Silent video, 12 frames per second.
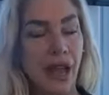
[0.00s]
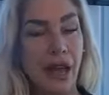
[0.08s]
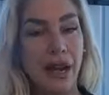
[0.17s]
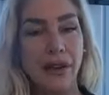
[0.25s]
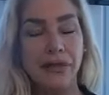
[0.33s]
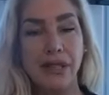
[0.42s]

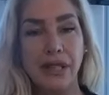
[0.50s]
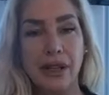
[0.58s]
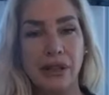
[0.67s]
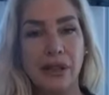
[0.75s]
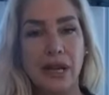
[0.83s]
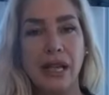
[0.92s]
And I have to tell
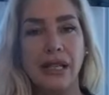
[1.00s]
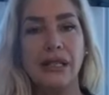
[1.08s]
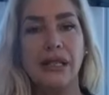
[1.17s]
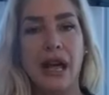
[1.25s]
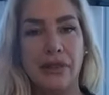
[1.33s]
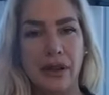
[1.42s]
you that I
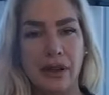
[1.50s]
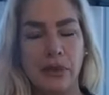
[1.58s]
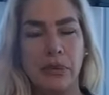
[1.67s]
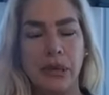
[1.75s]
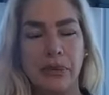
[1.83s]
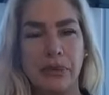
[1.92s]
sat there with
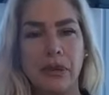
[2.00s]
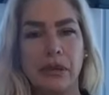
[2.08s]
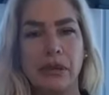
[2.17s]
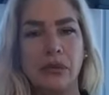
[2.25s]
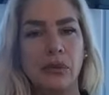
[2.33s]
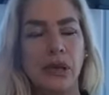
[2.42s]

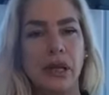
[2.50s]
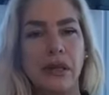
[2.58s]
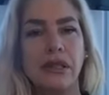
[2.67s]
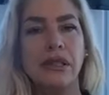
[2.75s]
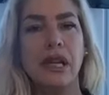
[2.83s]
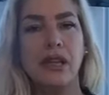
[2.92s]
people with
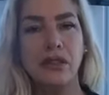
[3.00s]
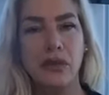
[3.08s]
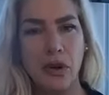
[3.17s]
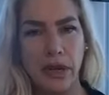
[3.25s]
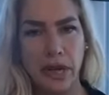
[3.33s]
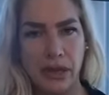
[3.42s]
stage
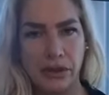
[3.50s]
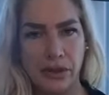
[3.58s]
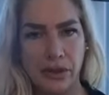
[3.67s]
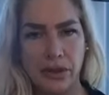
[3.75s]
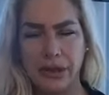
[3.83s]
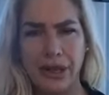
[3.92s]
4
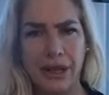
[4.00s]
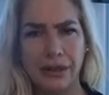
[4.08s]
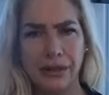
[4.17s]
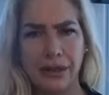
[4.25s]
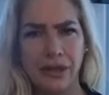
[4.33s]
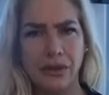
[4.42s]
cancer,
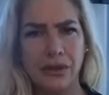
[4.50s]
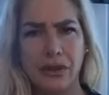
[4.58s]
young too,